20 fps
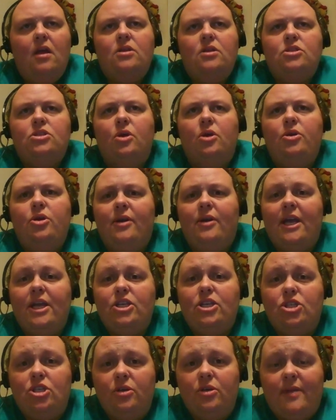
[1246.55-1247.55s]
So you
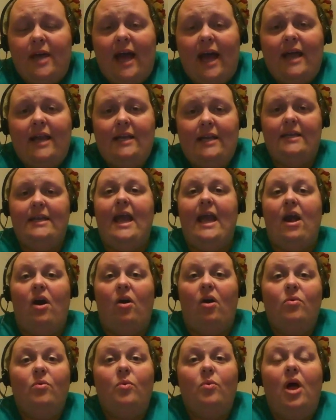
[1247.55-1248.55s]
can do that.
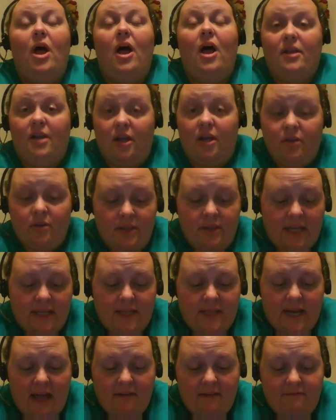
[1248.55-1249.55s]
Now, another thing
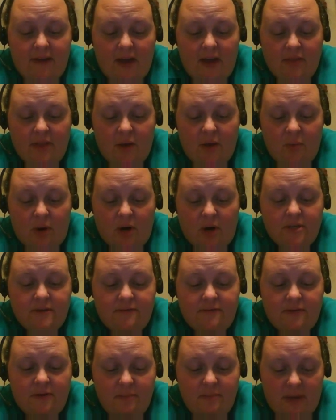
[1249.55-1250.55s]
that I found that worked
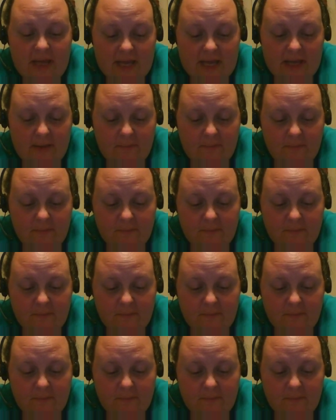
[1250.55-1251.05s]
for me,